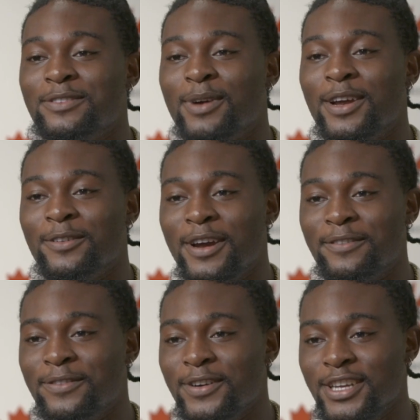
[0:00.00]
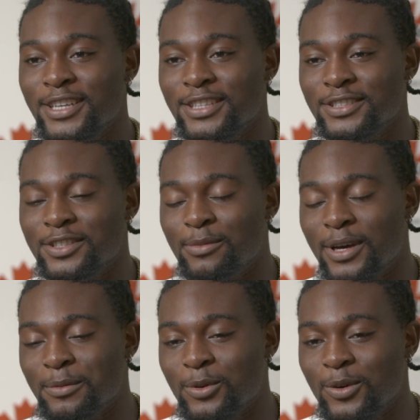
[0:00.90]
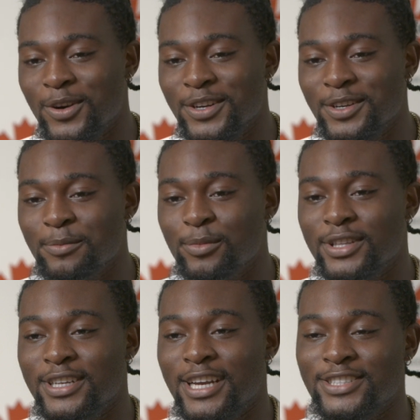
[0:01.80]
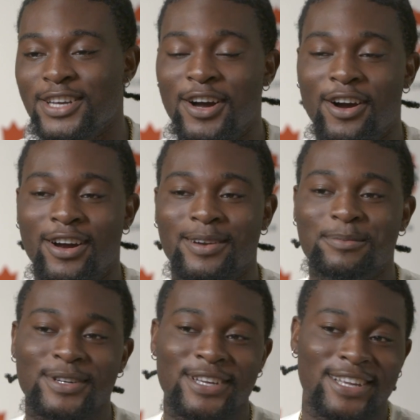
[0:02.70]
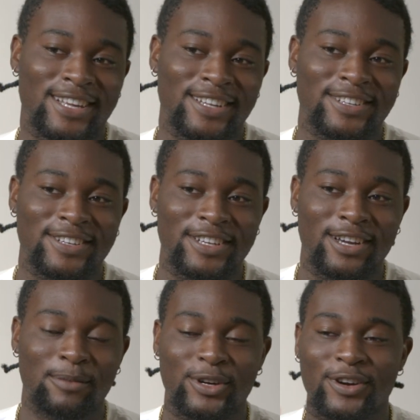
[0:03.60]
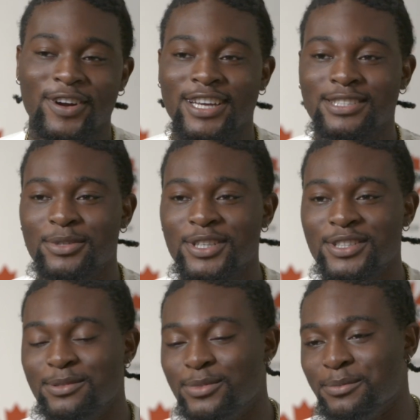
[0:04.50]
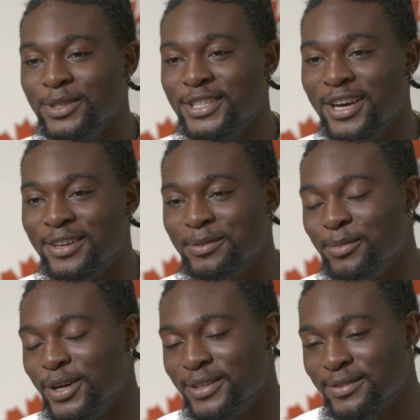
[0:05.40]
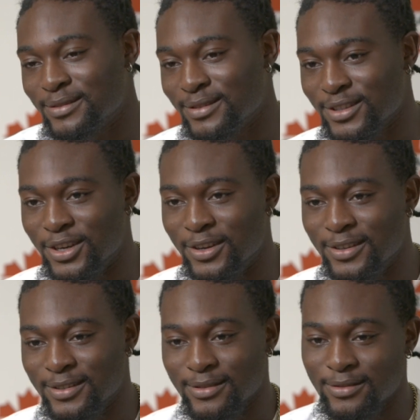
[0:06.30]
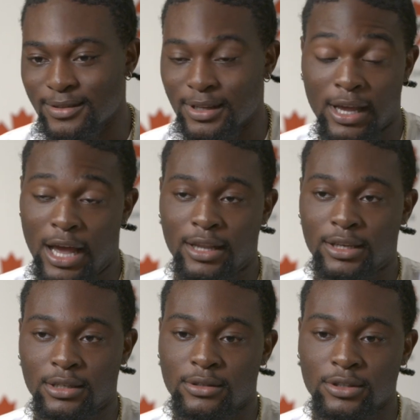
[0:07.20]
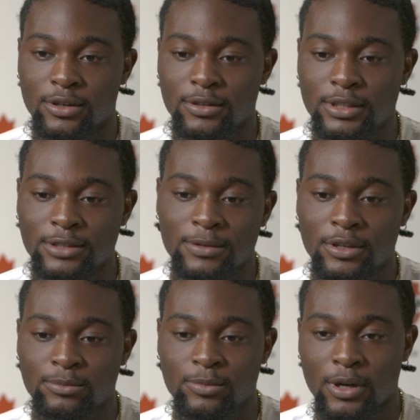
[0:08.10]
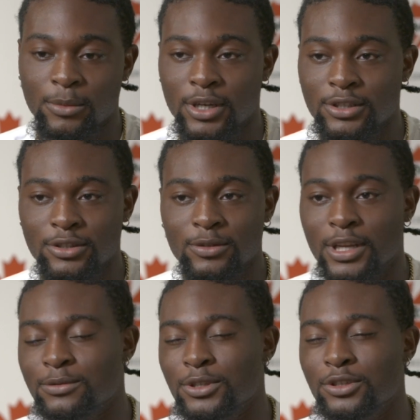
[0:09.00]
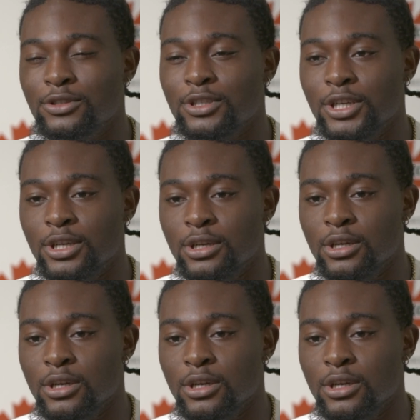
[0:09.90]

of my right foot into the bottom corner, but then I saw arm literally come across me to bring me down. But that's what I was coming on to do. That's what usually.